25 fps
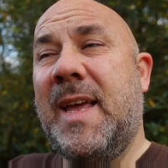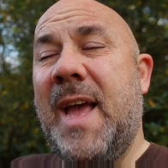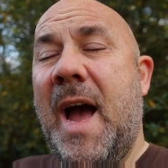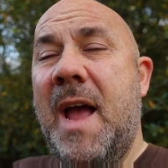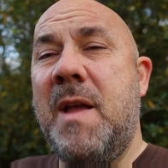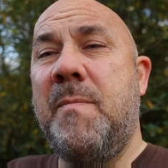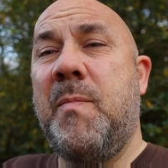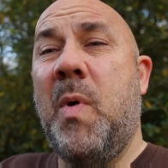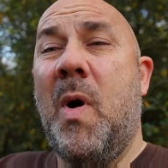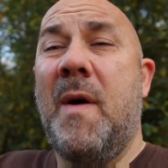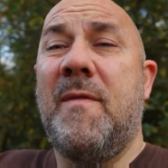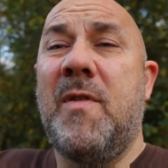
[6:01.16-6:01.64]

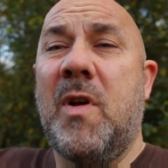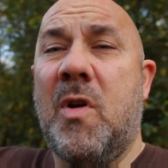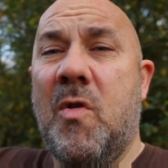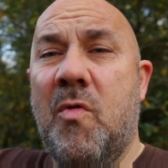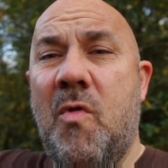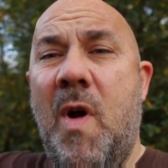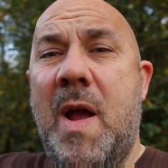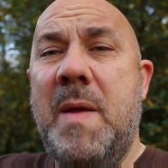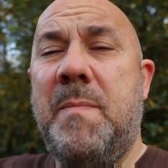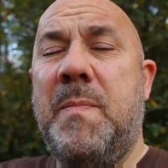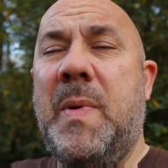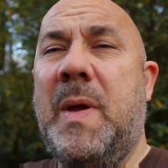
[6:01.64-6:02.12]
gate by having a
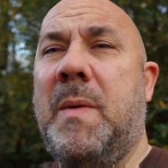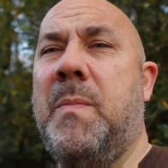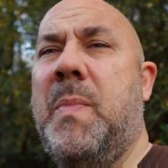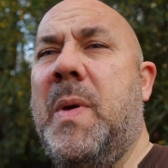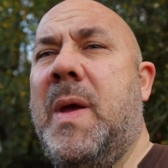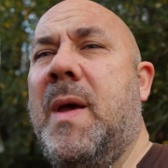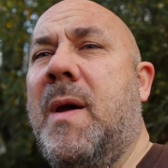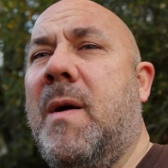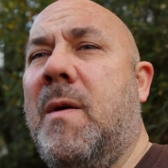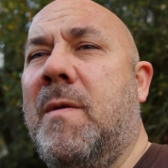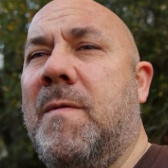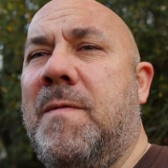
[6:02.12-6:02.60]
great big
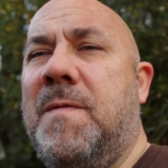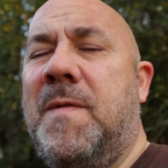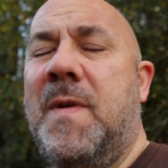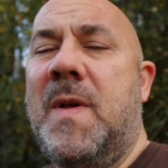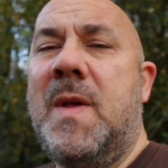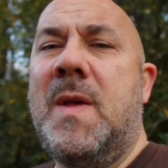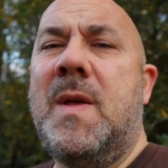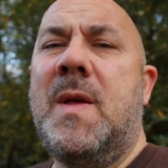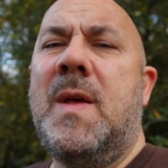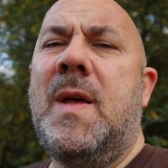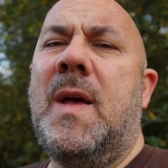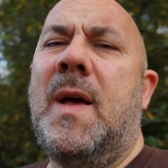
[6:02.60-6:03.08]
bit of
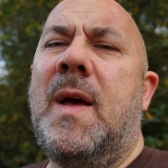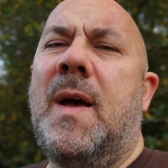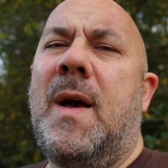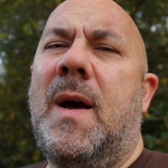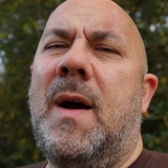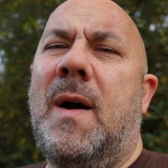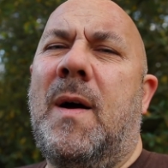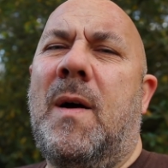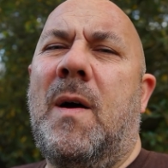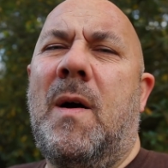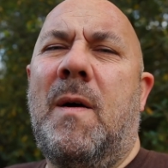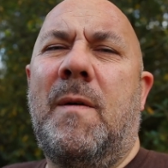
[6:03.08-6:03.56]

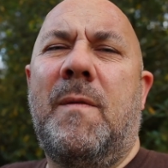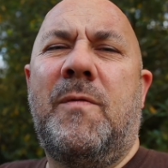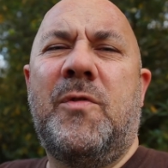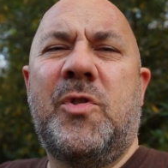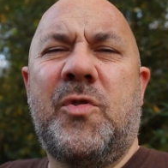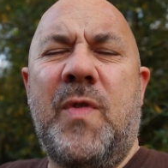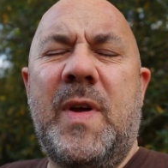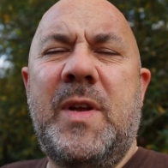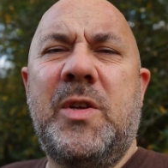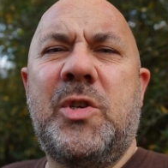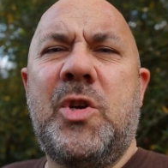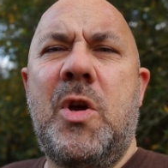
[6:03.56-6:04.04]

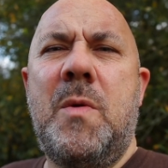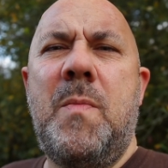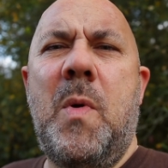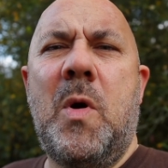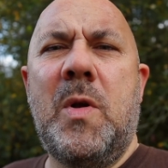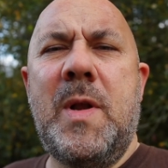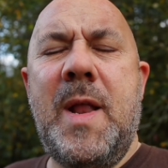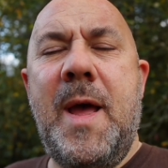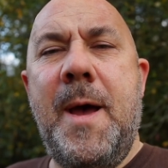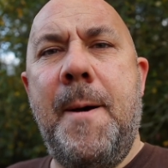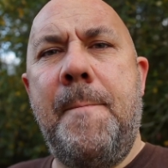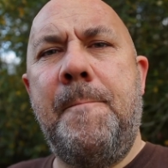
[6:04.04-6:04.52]
shrink tube
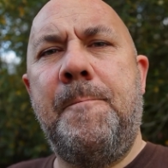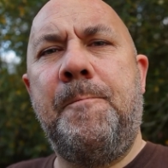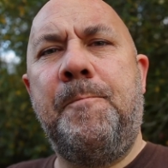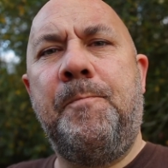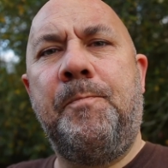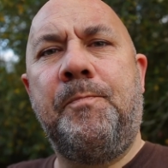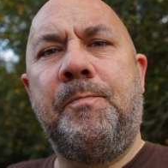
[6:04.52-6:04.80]
on there.